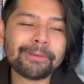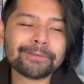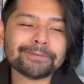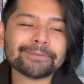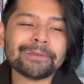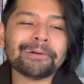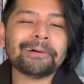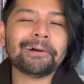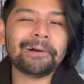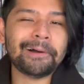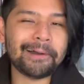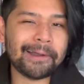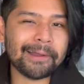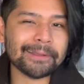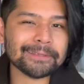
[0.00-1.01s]
was that
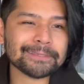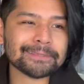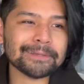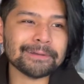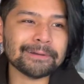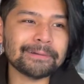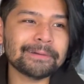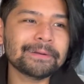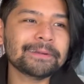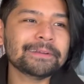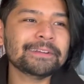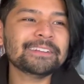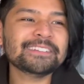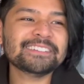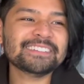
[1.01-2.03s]
hot. So
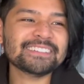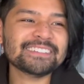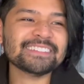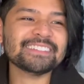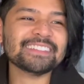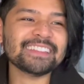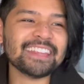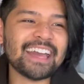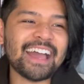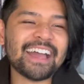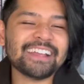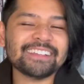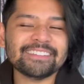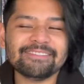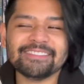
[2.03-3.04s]

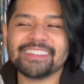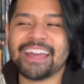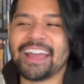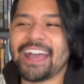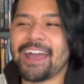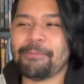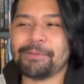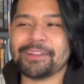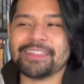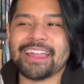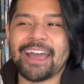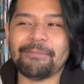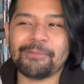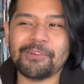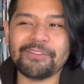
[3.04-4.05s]
that when that happened in
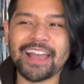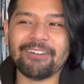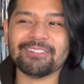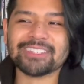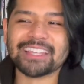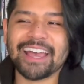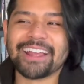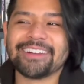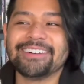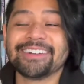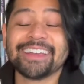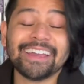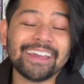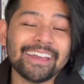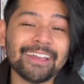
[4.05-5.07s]
that movie, I was like,
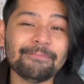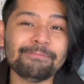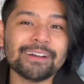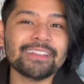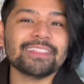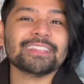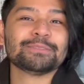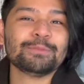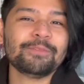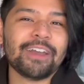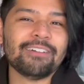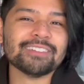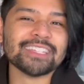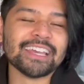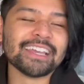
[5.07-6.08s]
okay. But in this movie, I
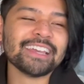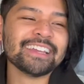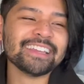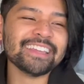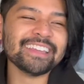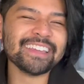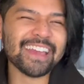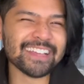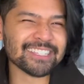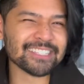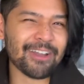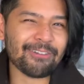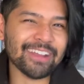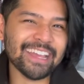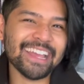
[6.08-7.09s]
was like, yes,
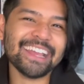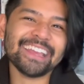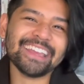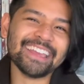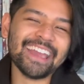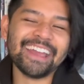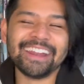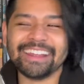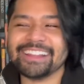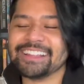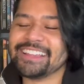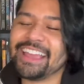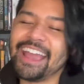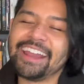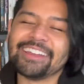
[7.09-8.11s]
Tony, get
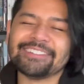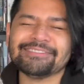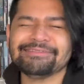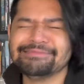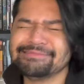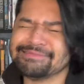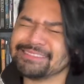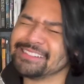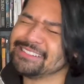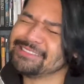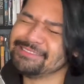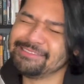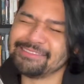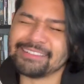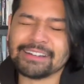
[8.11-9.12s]
it. Ooh,
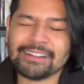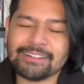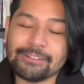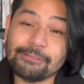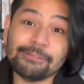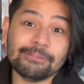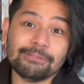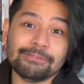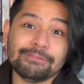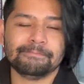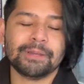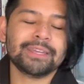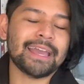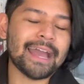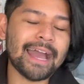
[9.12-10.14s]
ooh, ooh.
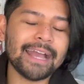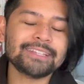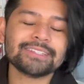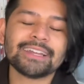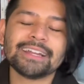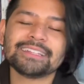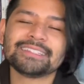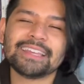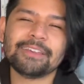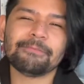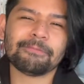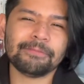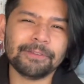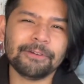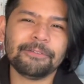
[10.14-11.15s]
But yeah, I just gotta say
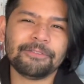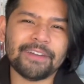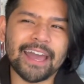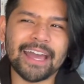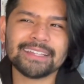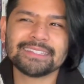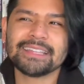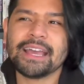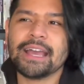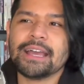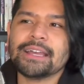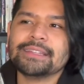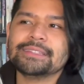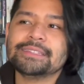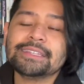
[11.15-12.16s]
real fast,
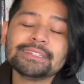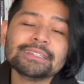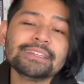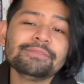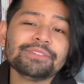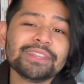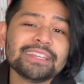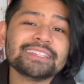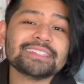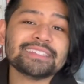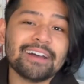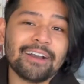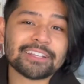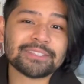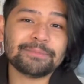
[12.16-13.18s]
Disney really
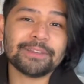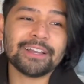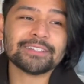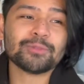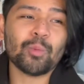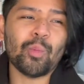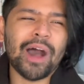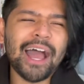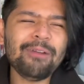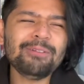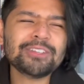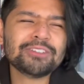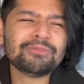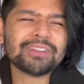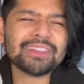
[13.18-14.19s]
sucks, because why
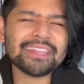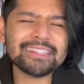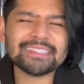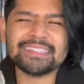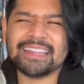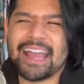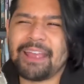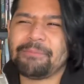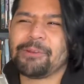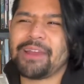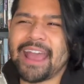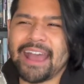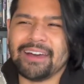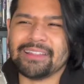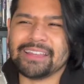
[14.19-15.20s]
would you release Nightmare
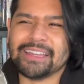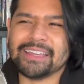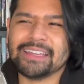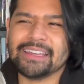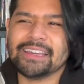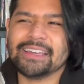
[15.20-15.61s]
Alley